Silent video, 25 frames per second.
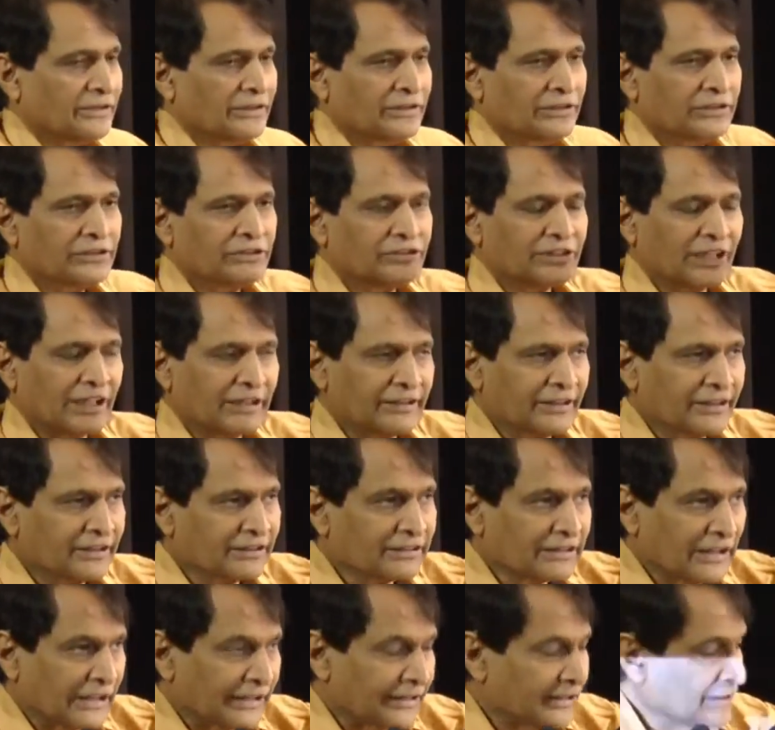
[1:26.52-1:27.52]
It started
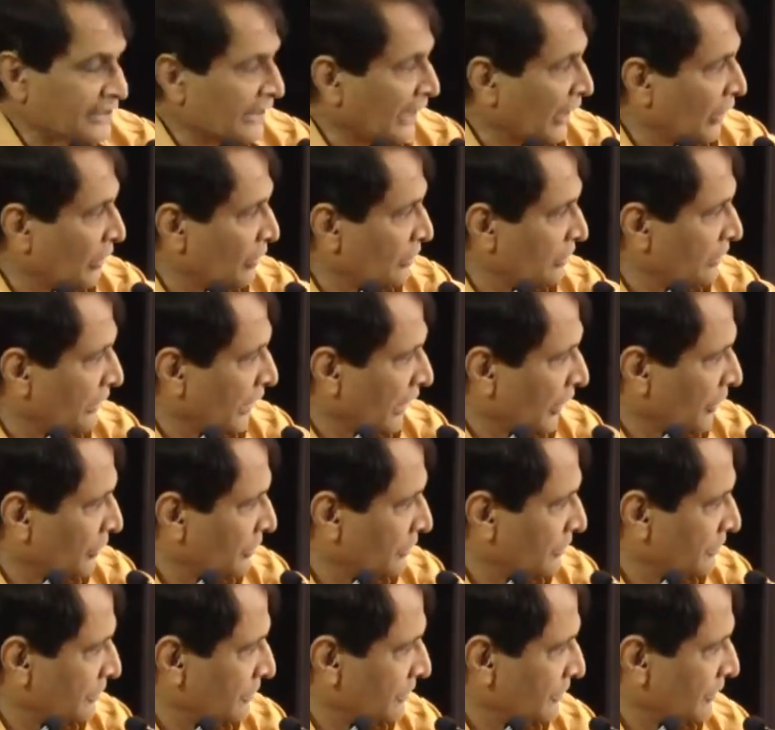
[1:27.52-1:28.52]
sliding down,
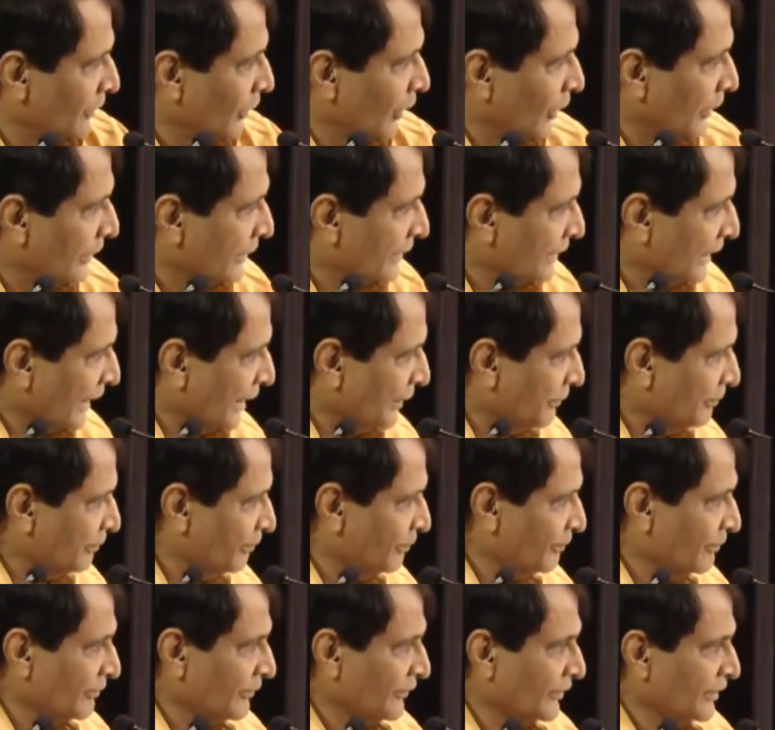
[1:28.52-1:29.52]
down all the time.
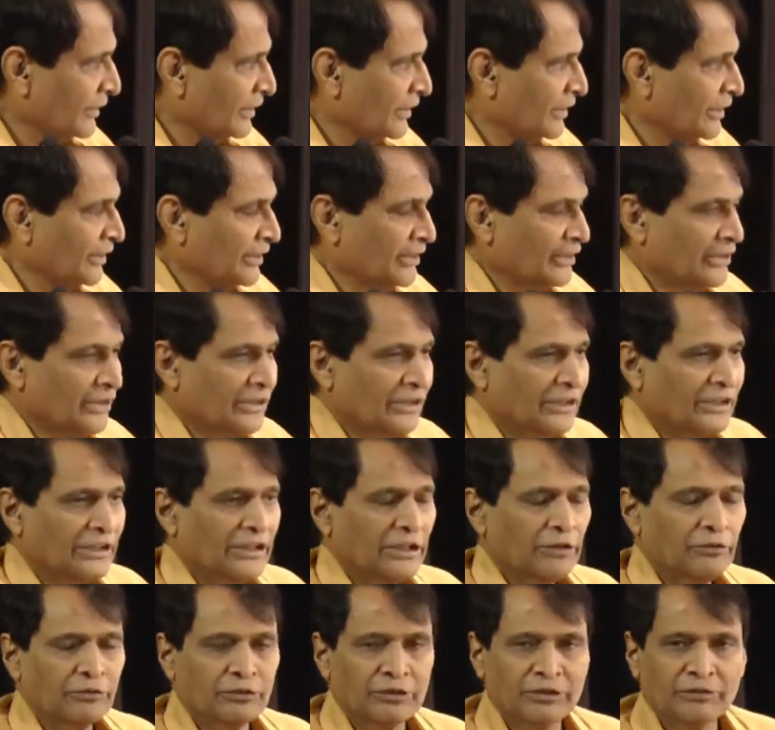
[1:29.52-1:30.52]

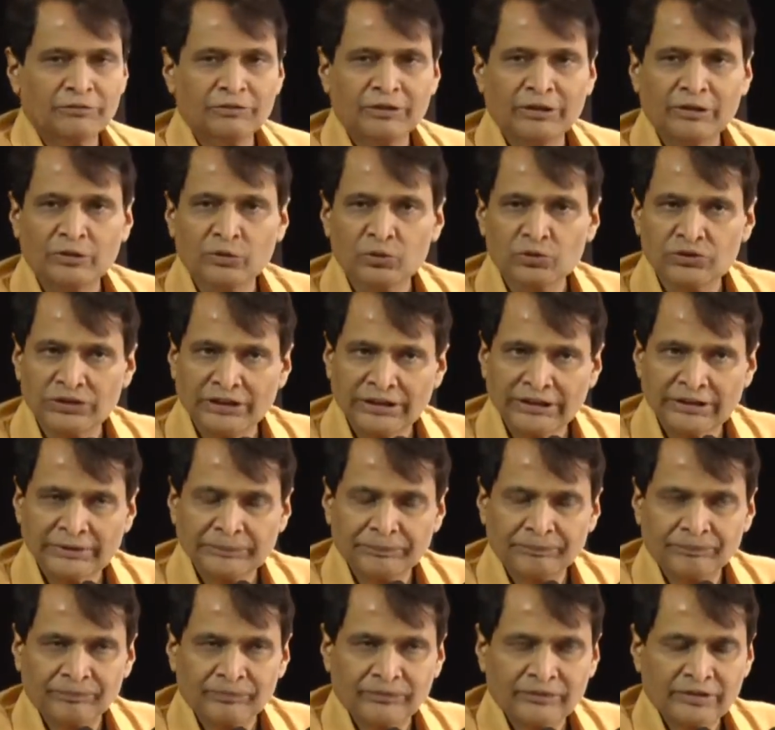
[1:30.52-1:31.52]
Every year we are losing
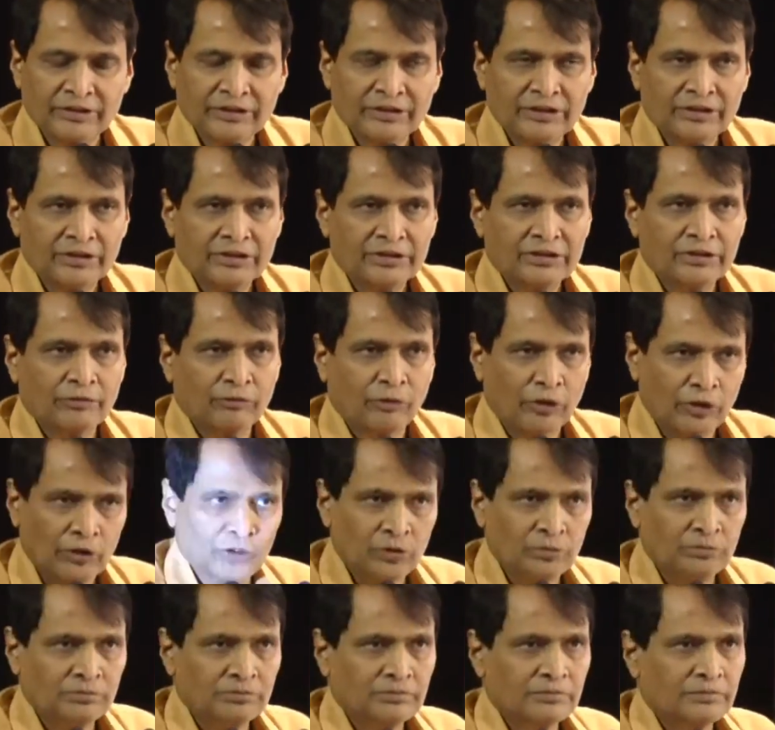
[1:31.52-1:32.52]
the
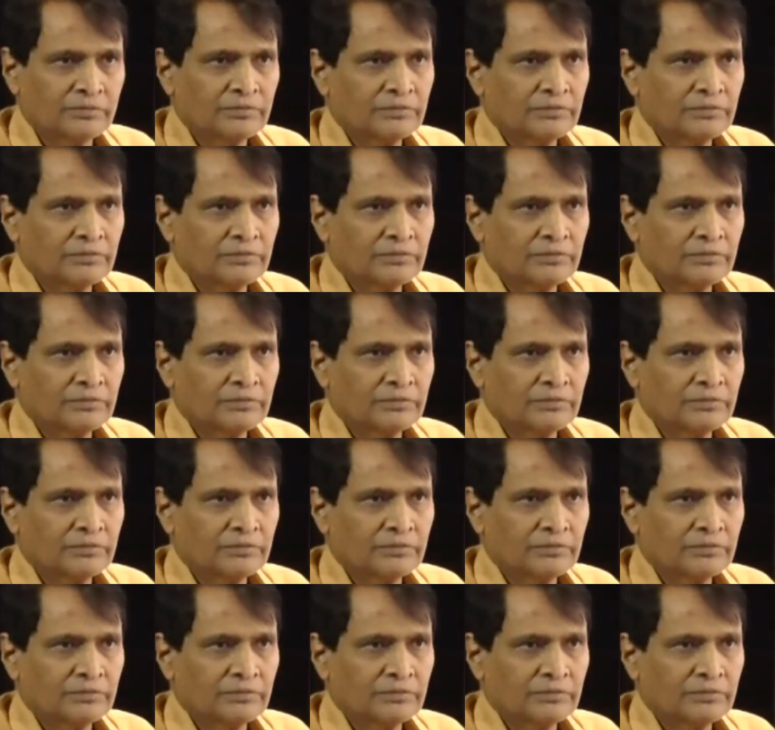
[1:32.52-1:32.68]
volume.